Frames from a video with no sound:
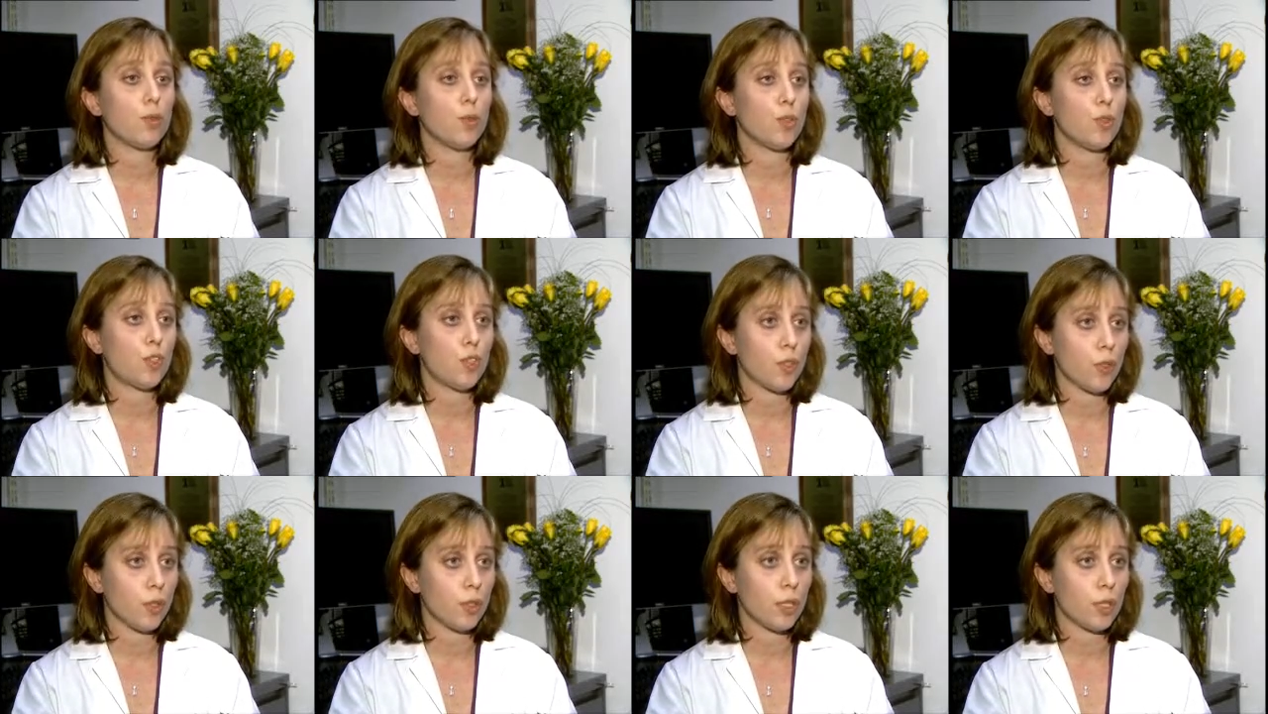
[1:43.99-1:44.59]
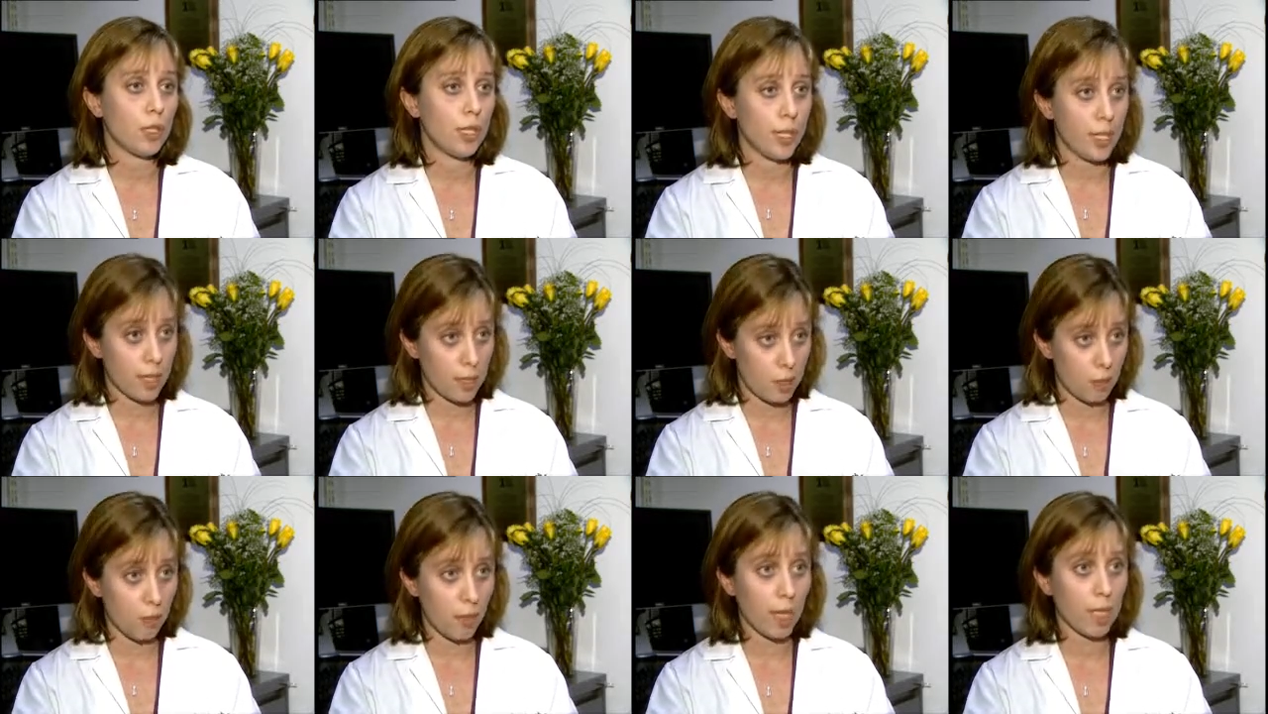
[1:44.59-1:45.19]
to ensure that they
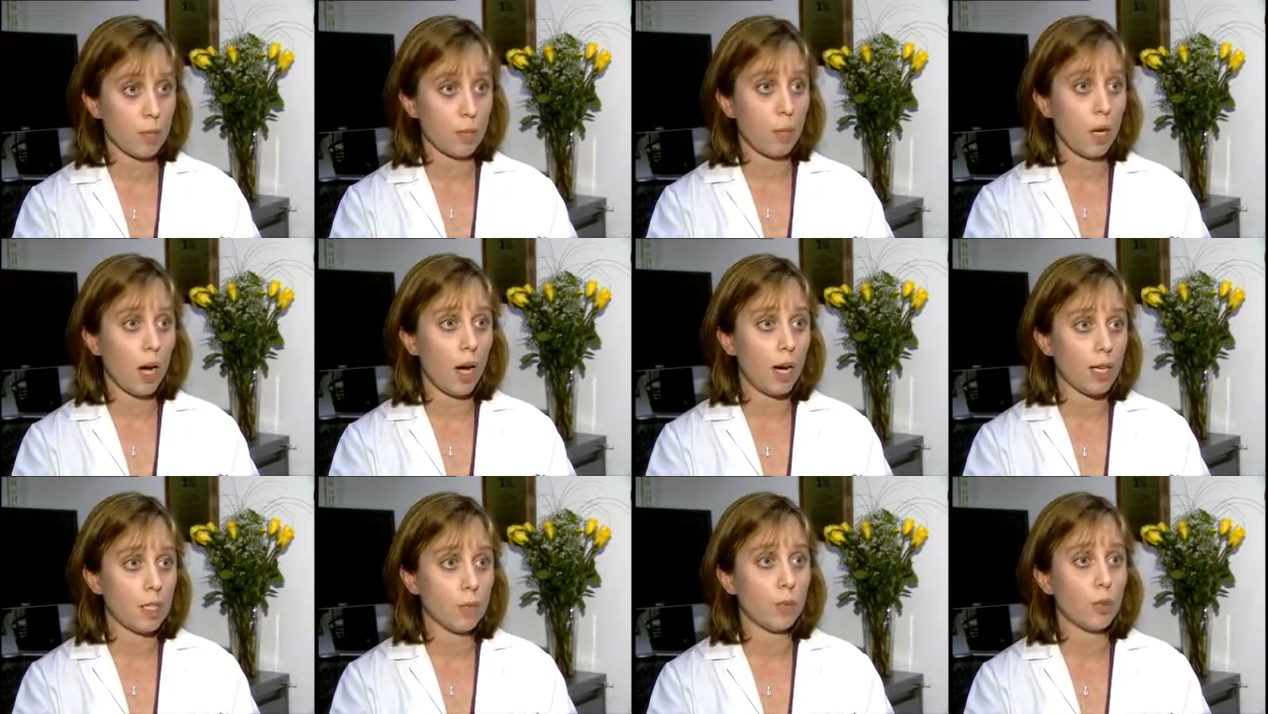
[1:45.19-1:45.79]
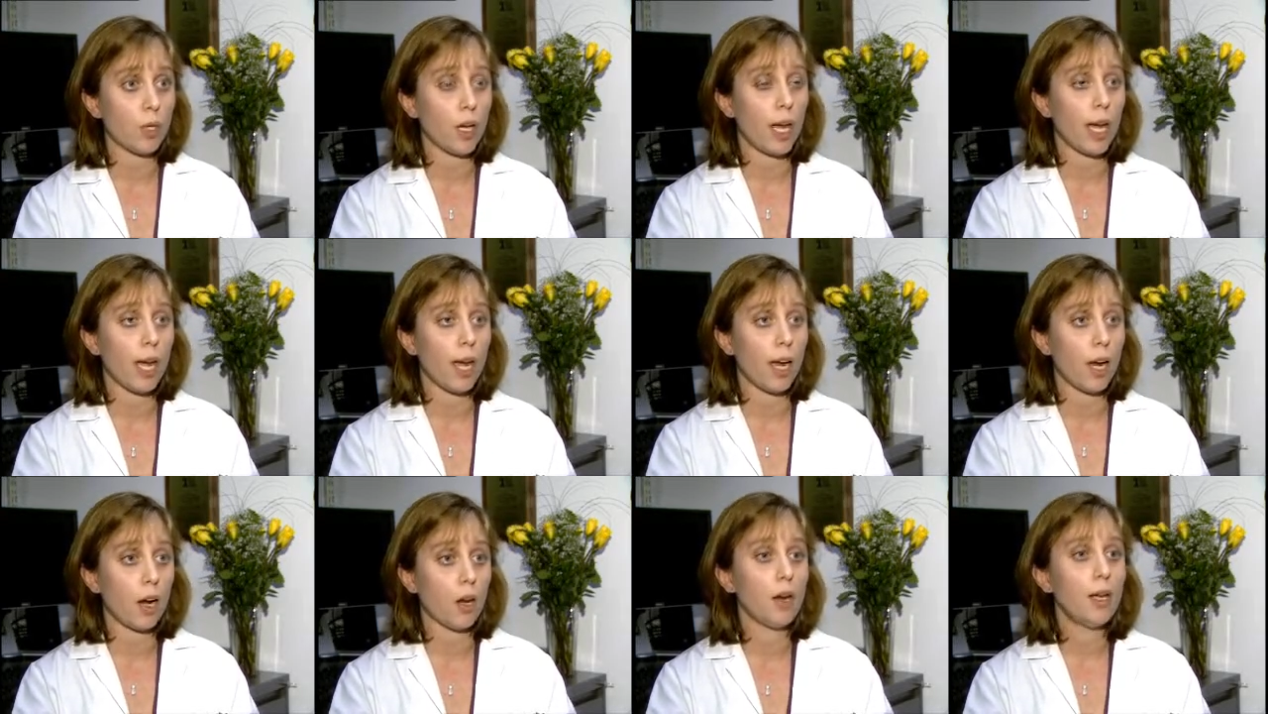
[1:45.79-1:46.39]
get the best possible
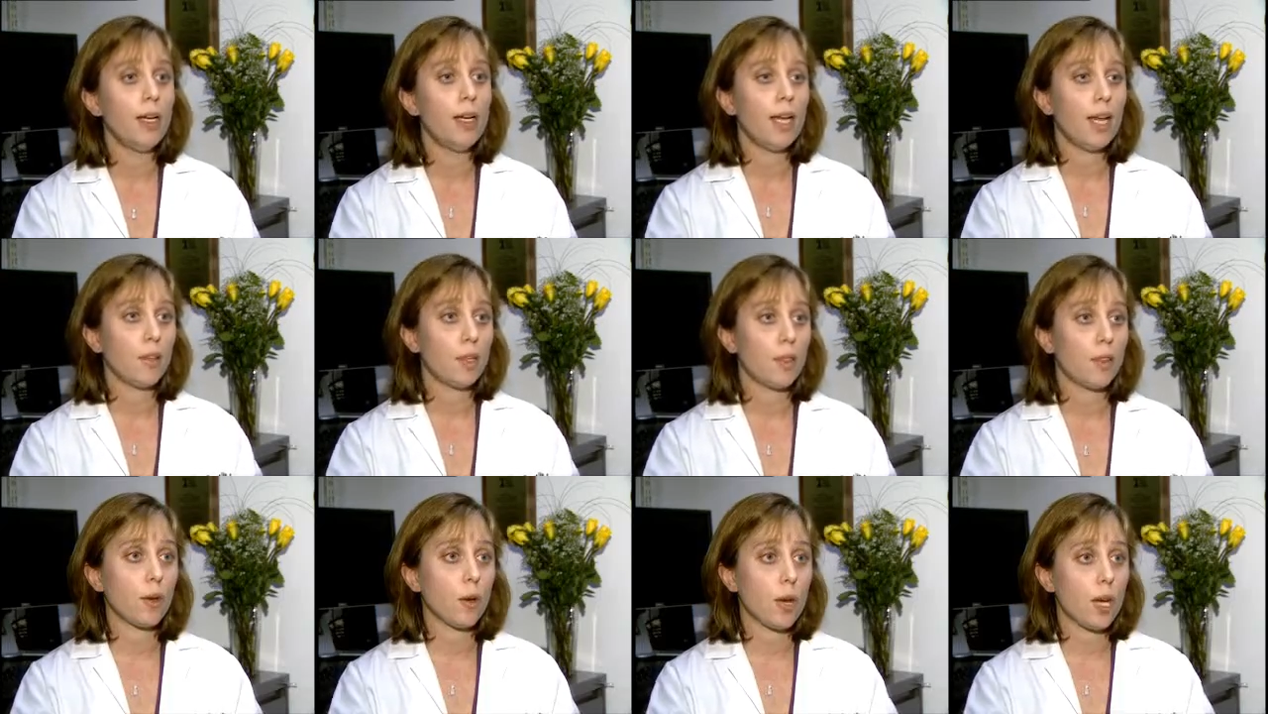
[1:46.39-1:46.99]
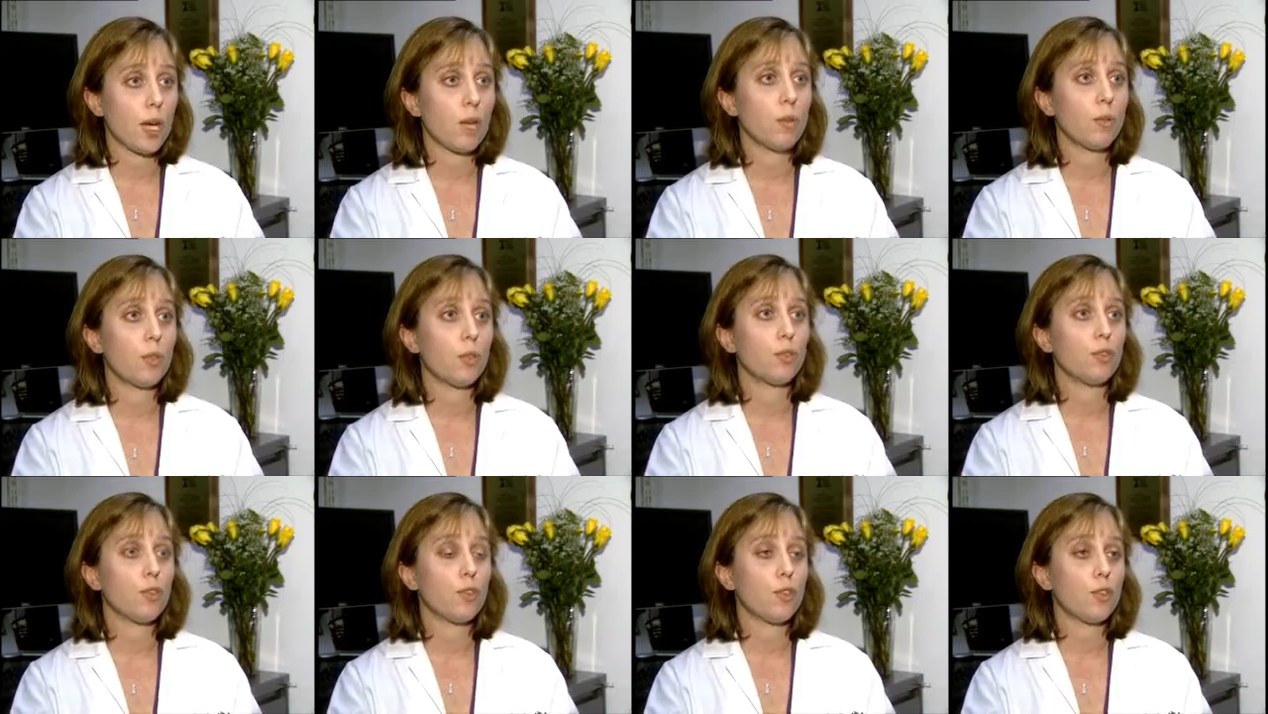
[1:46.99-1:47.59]
care and that they're
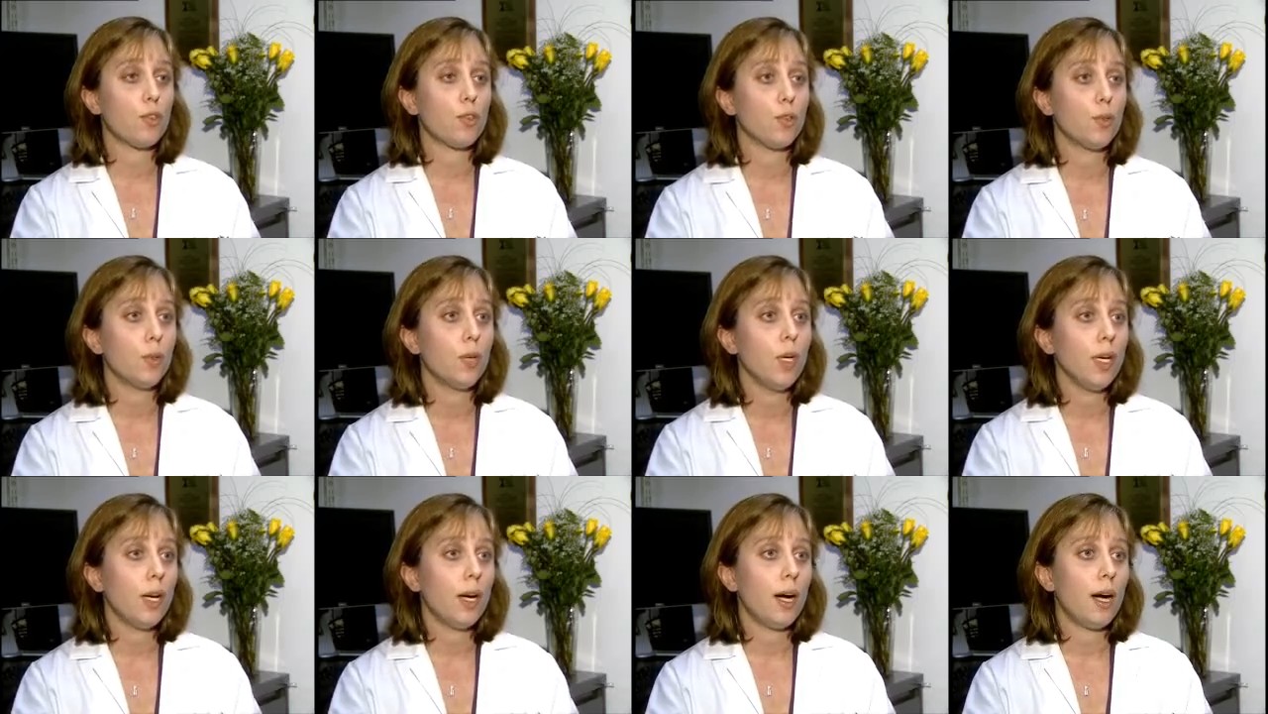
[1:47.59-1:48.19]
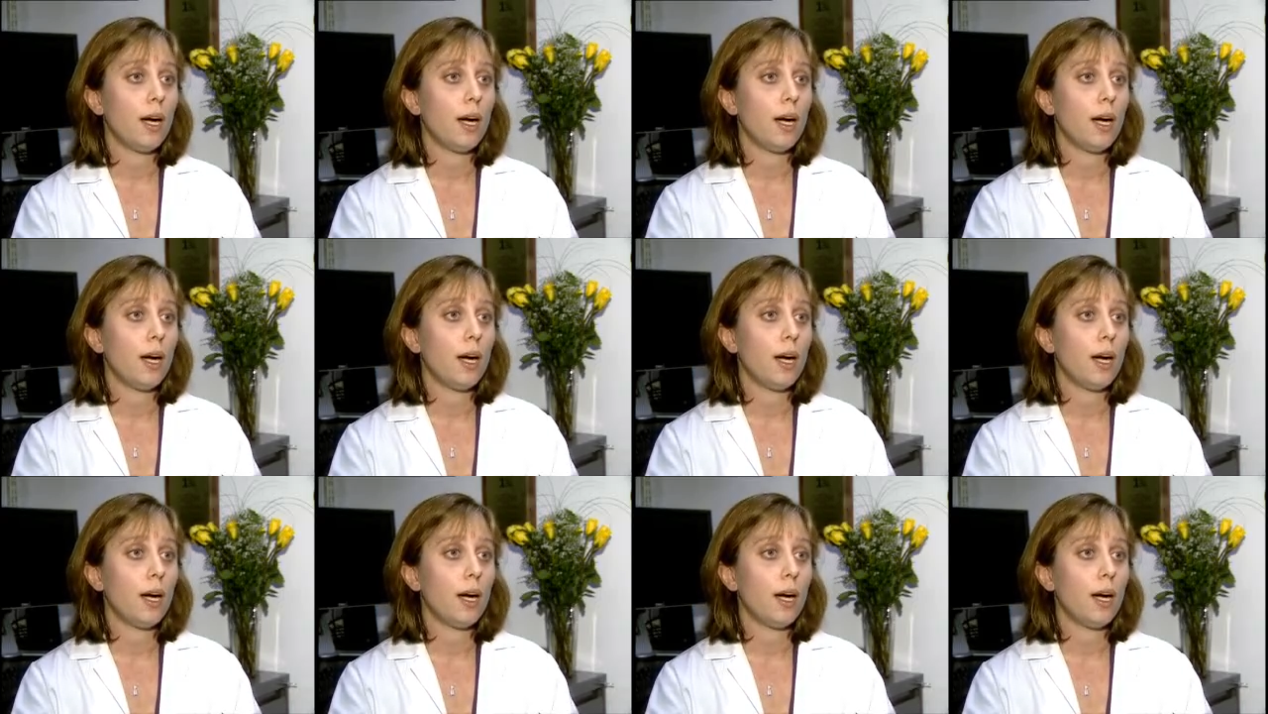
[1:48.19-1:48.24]
able to